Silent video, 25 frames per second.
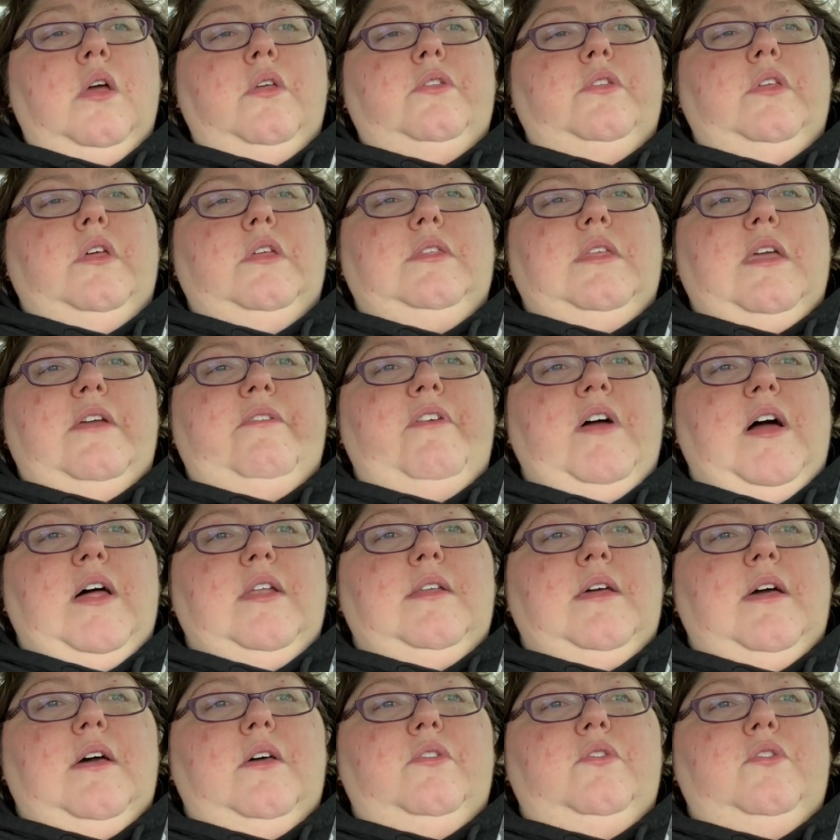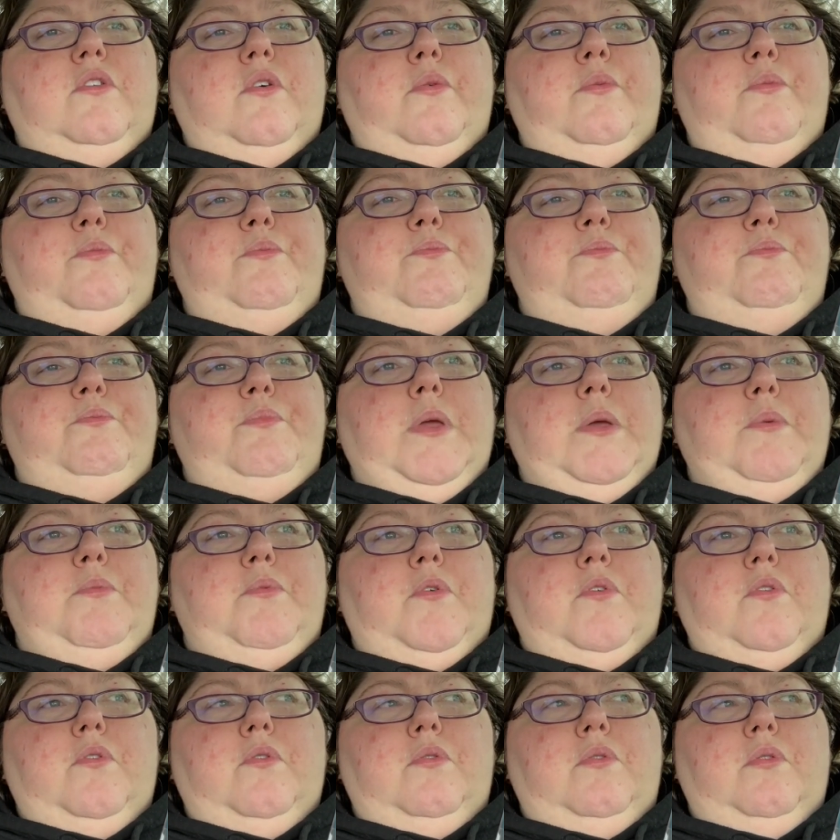That they found out the
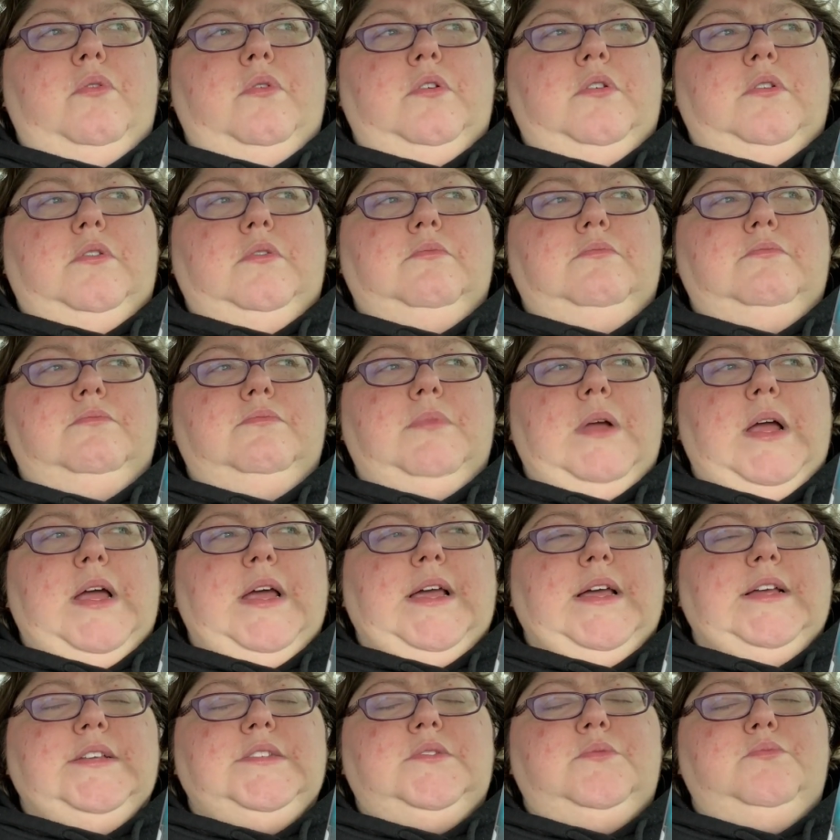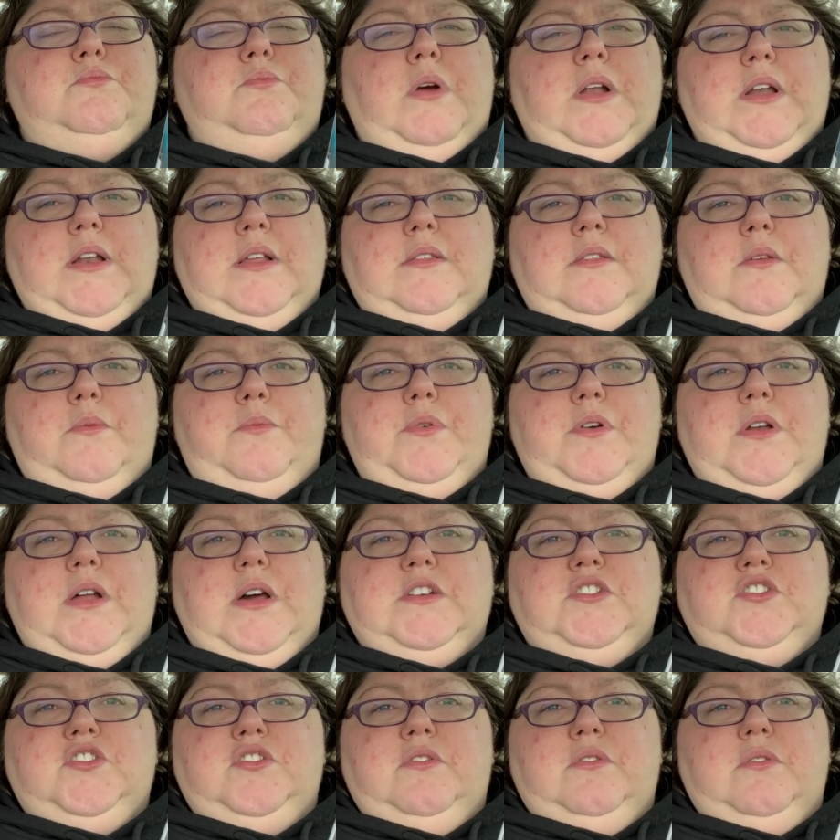people who are, I guess, running the
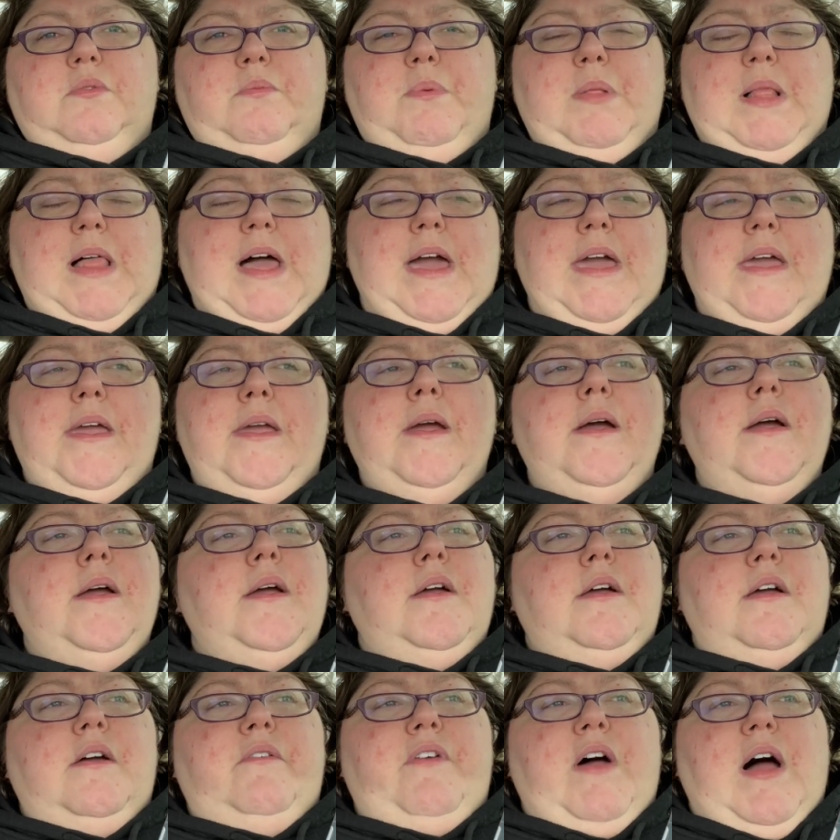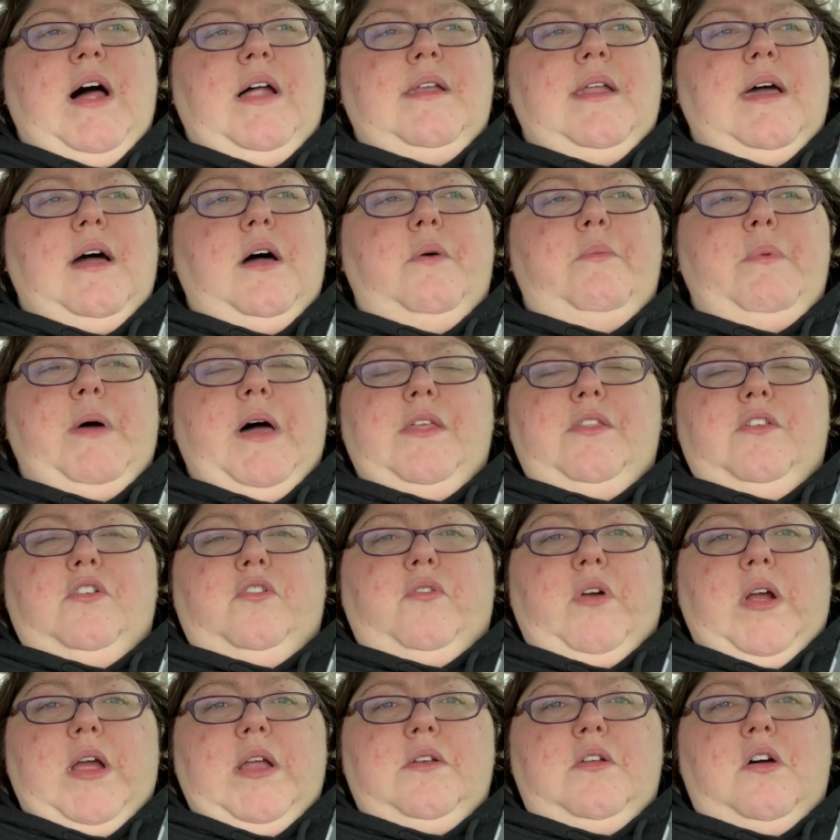production of the play found out about the
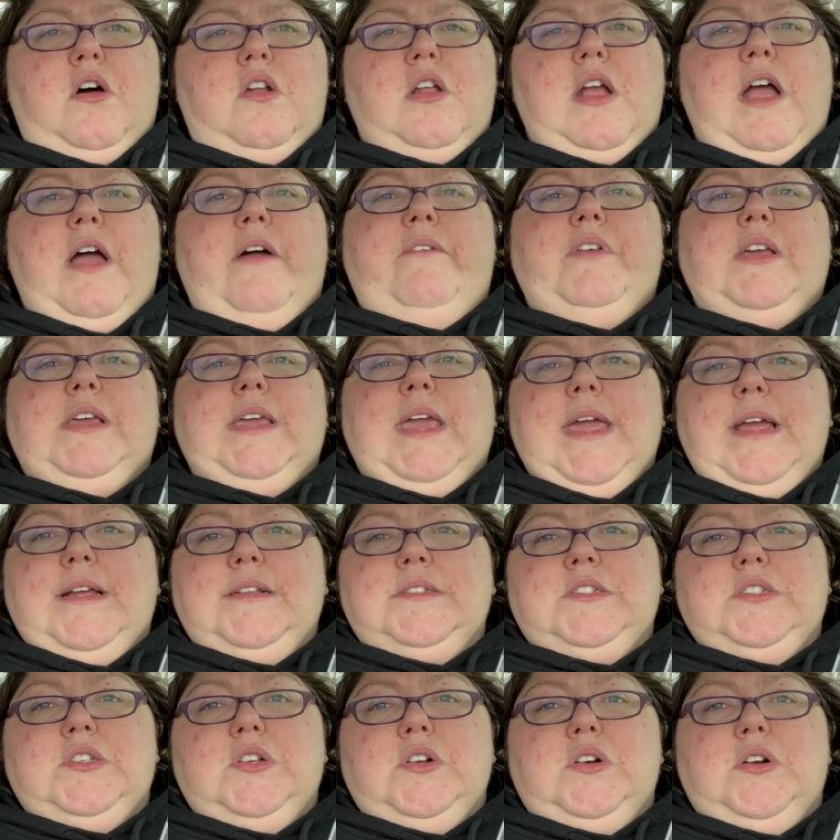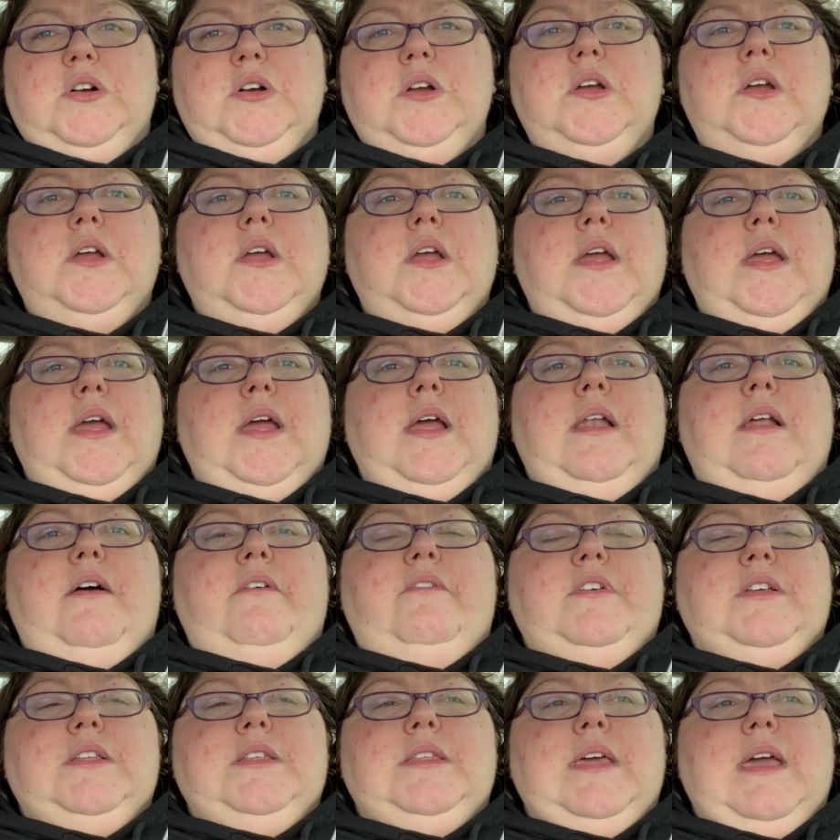granddaughter having cancer and
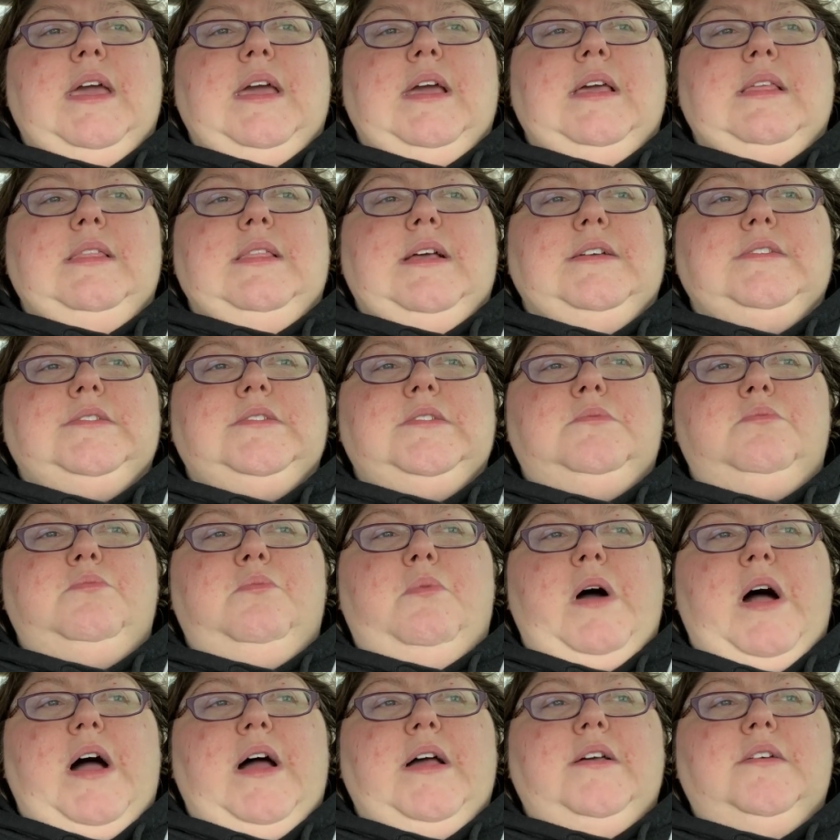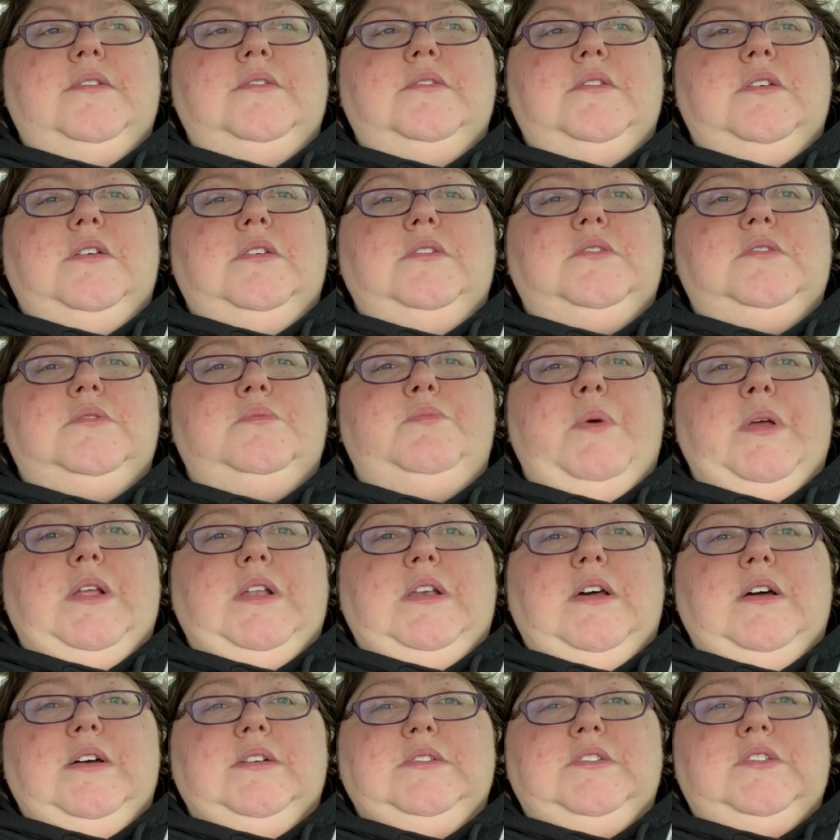everything. And that's why it's
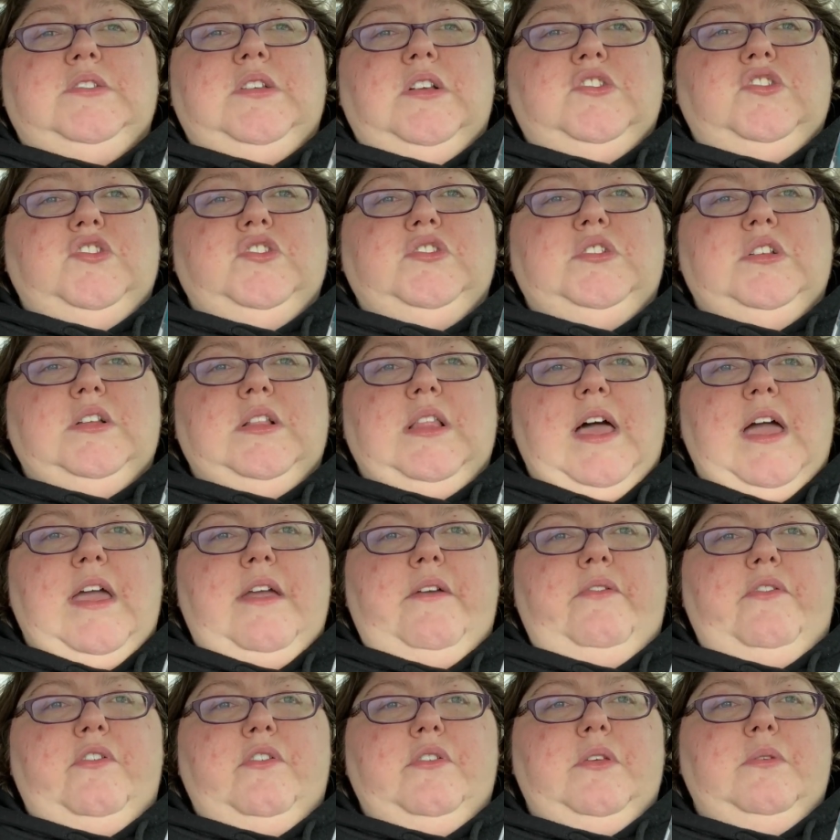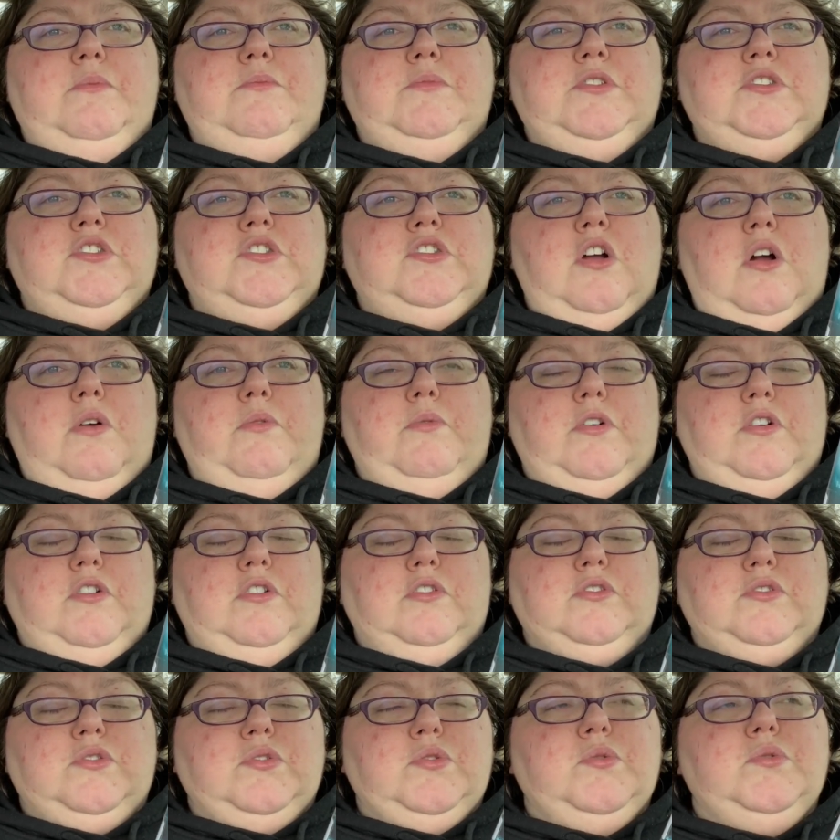been uh, such a delay for them to start
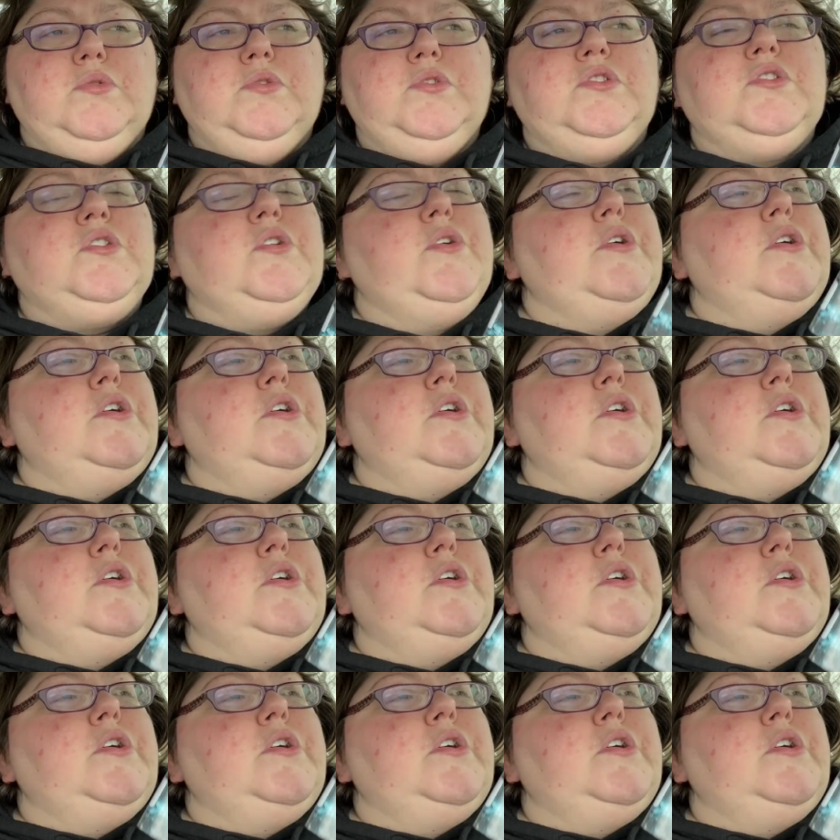rehearsals.